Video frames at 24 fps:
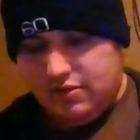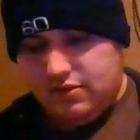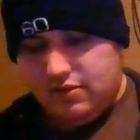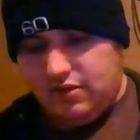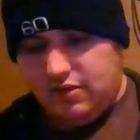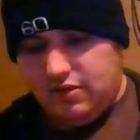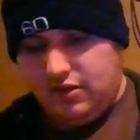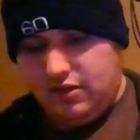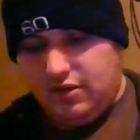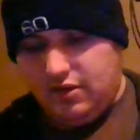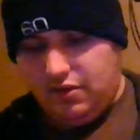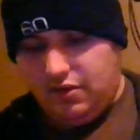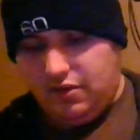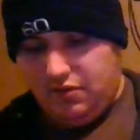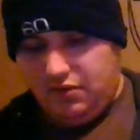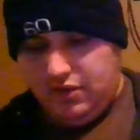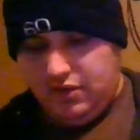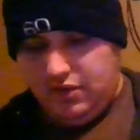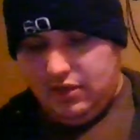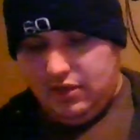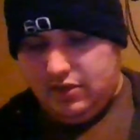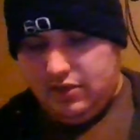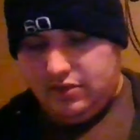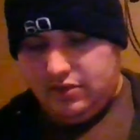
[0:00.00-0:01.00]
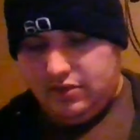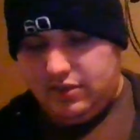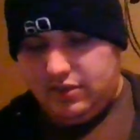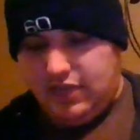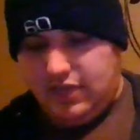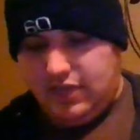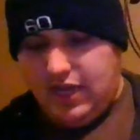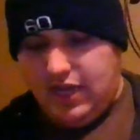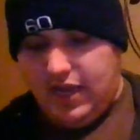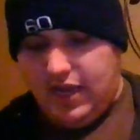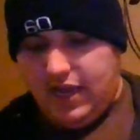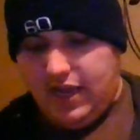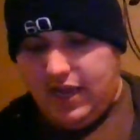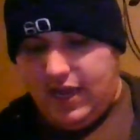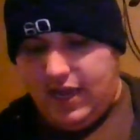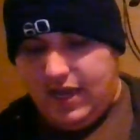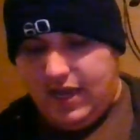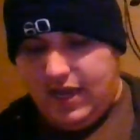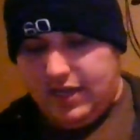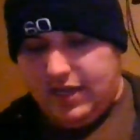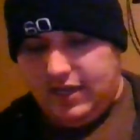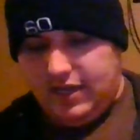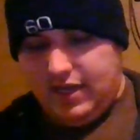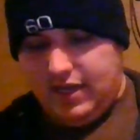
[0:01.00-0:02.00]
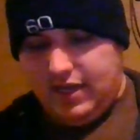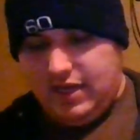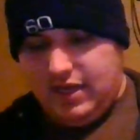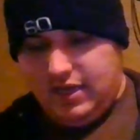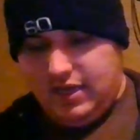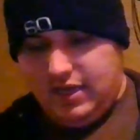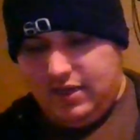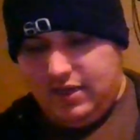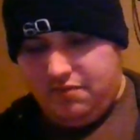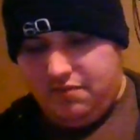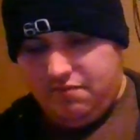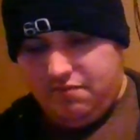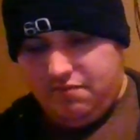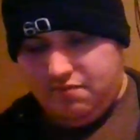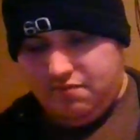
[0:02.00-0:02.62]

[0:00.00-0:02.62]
You know, so say I had a